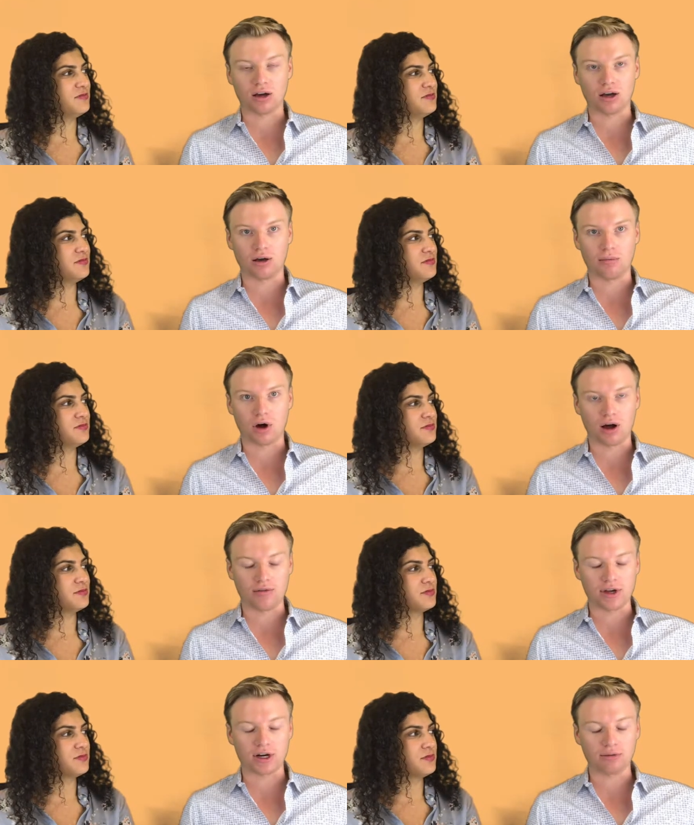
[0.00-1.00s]
Speaker 1: um, on
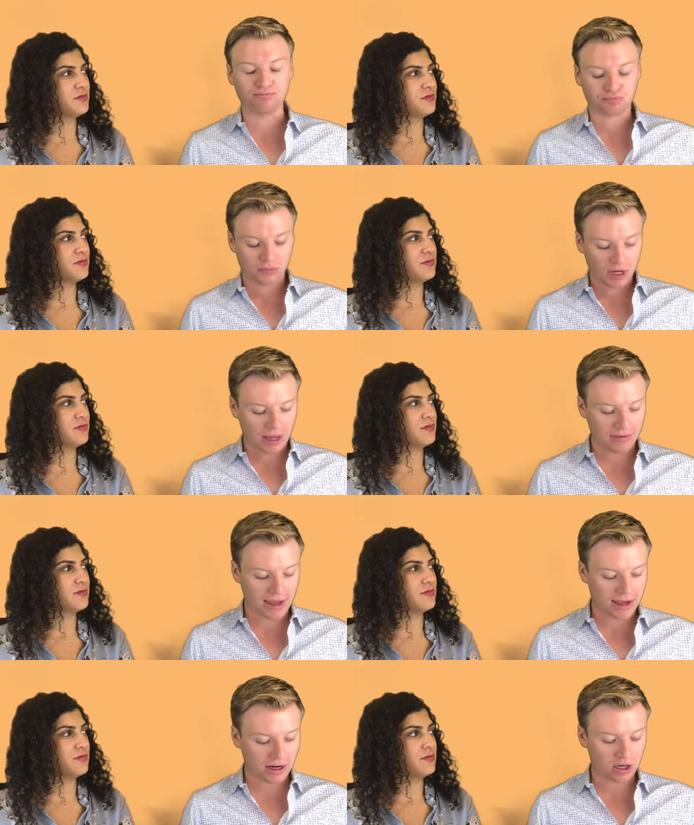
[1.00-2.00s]
there. And
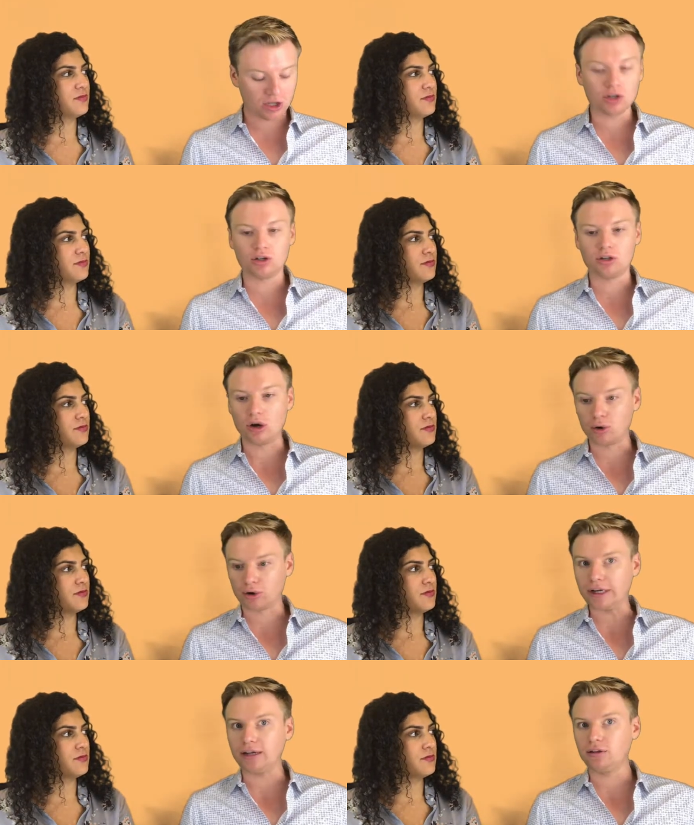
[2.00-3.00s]
then
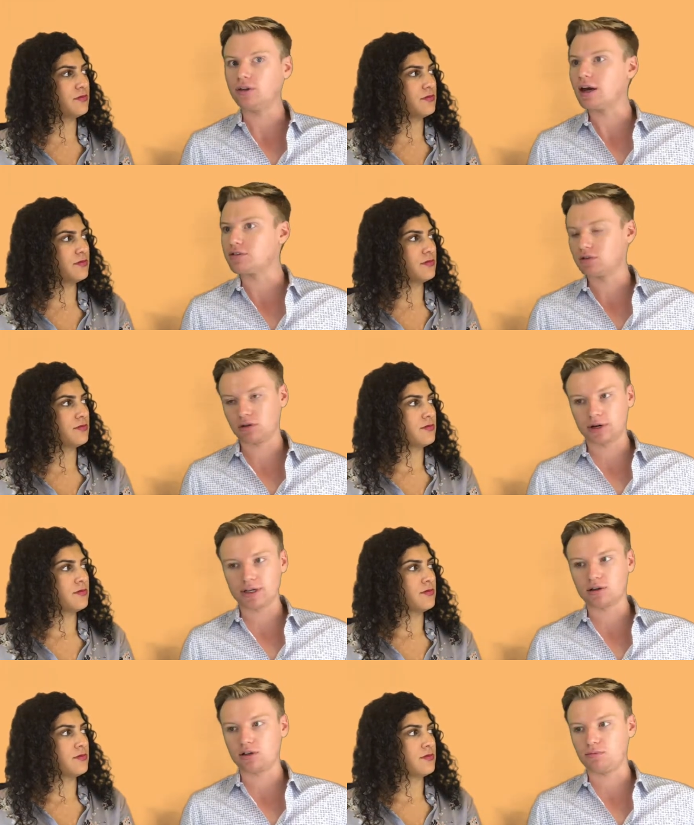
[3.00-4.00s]
notary, they have to
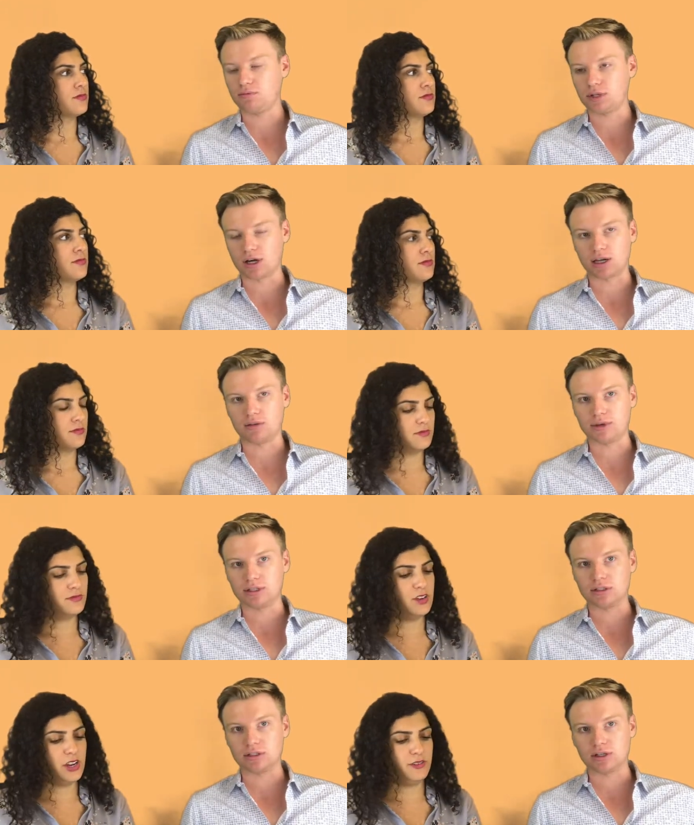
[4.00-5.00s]
notarize all the, the
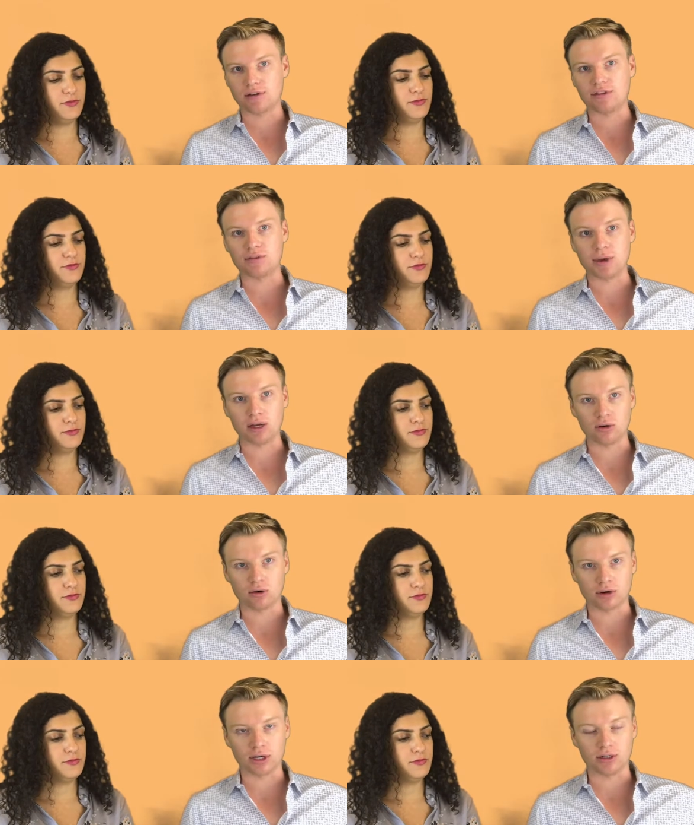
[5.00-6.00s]
documents right. and stuff. Have to pay a
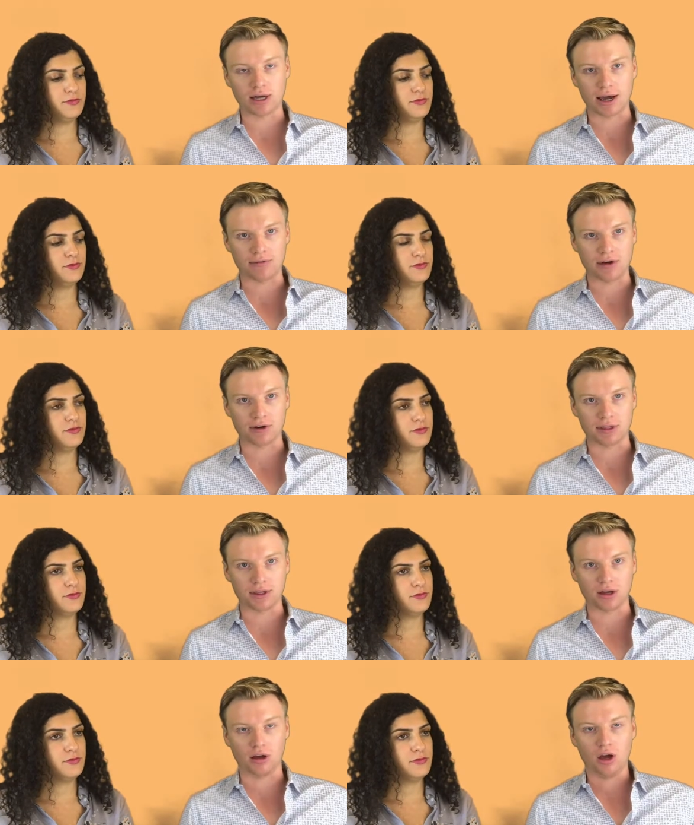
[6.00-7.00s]
notary to have
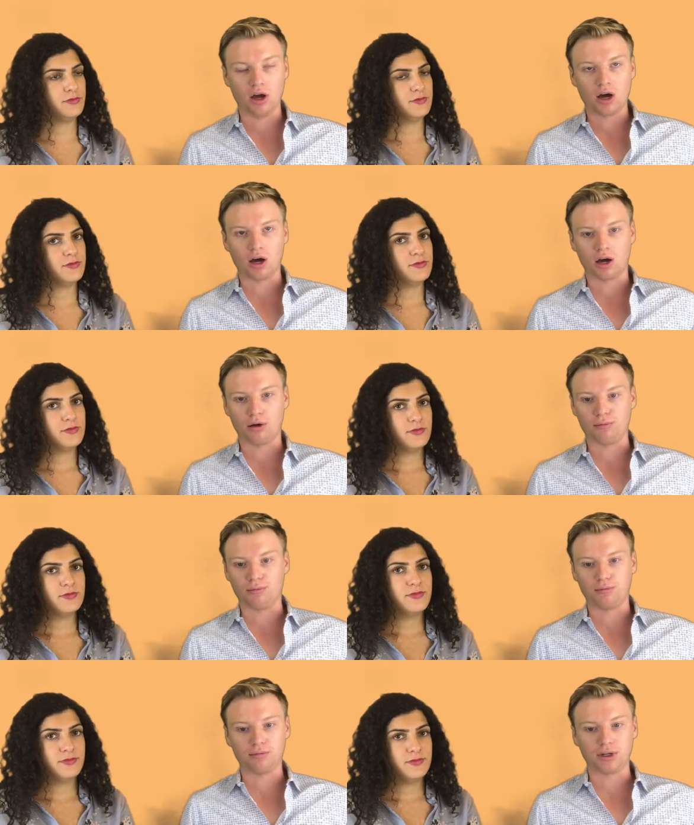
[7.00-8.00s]
everything, um,
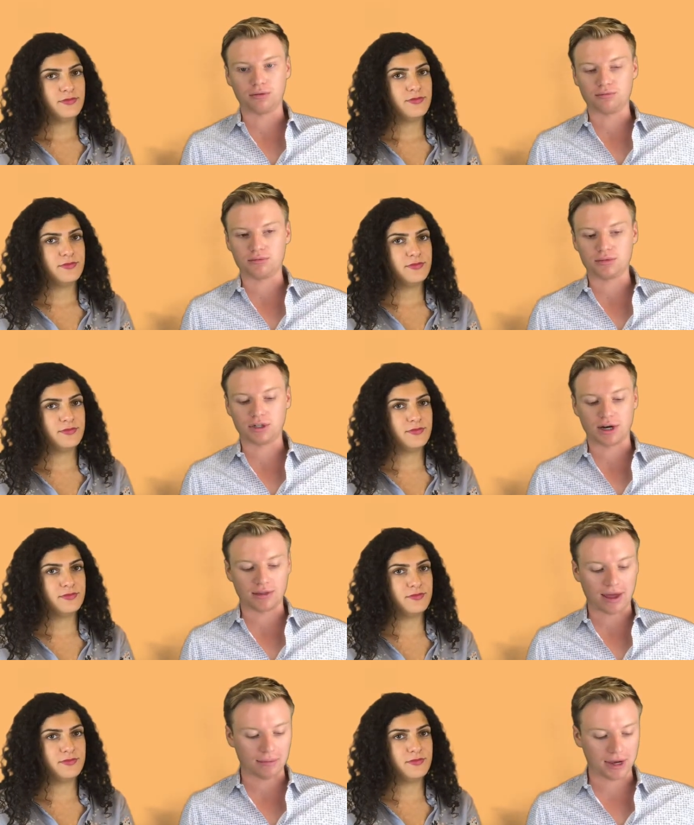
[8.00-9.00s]
you know, done in
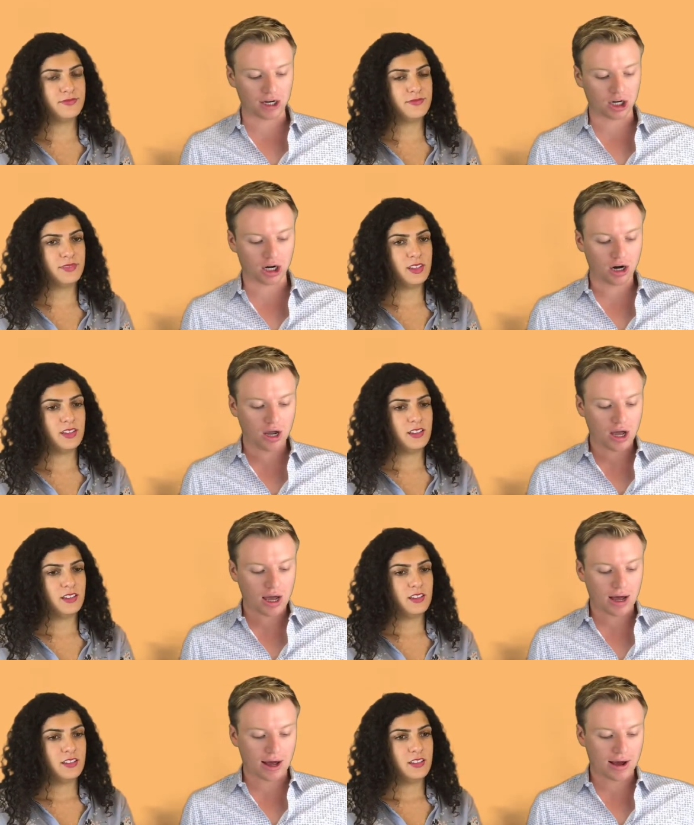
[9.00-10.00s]
that manner.
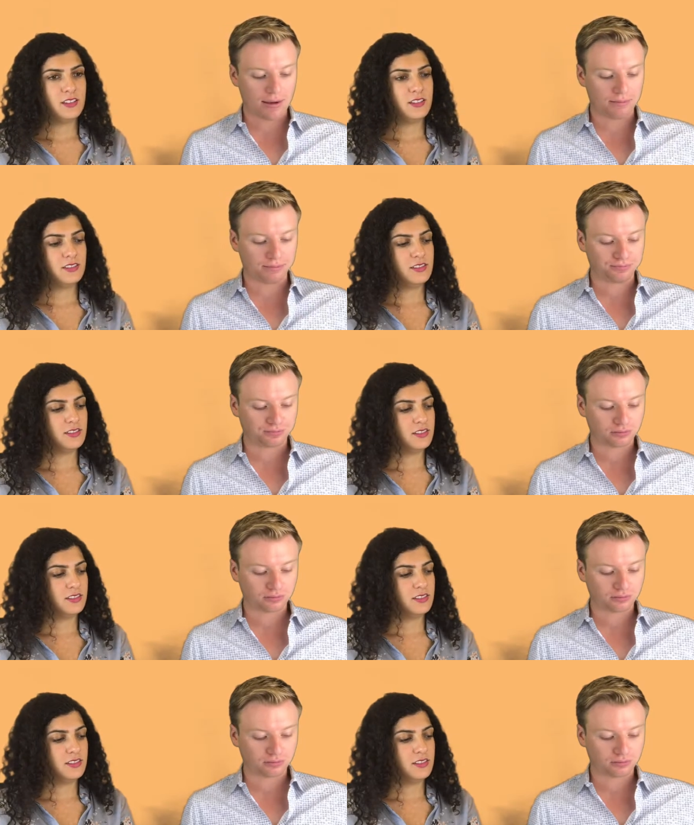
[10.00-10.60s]
Um,